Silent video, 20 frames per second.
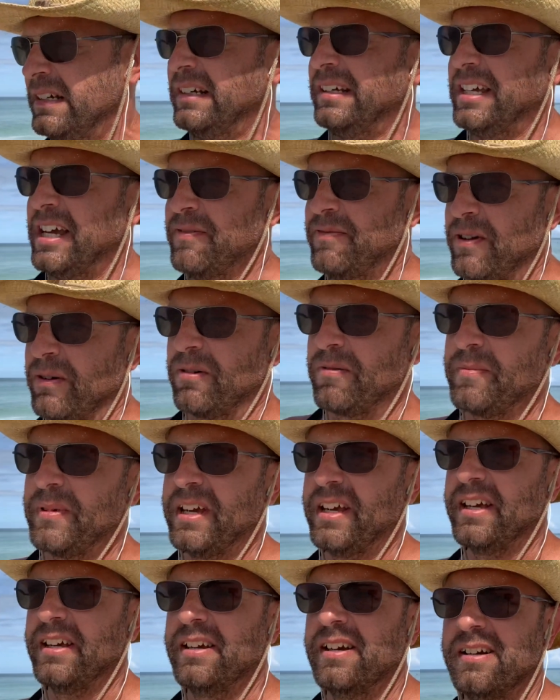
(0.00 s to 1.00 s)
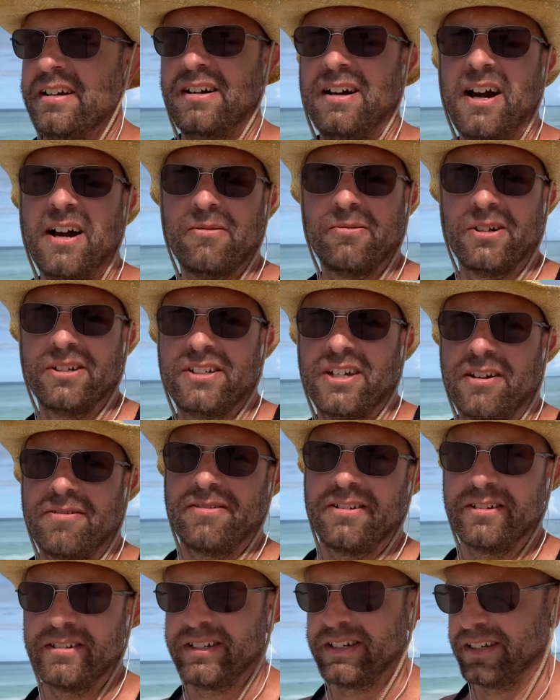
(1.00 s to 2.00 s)
if it were me, I would
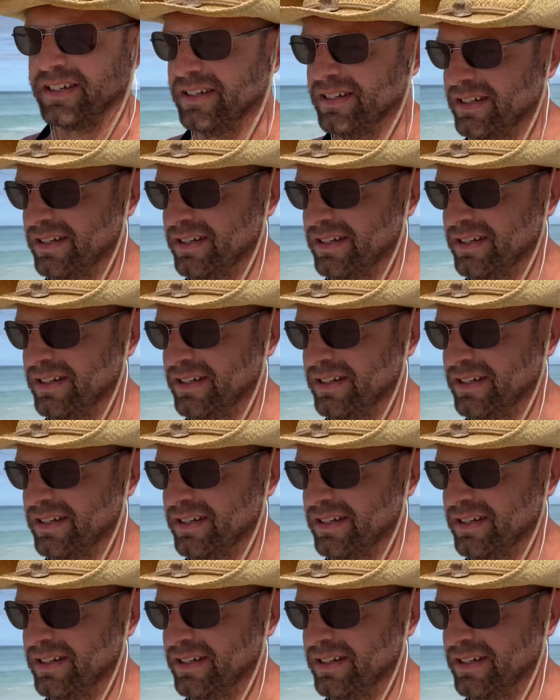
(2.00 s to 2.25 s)
definitely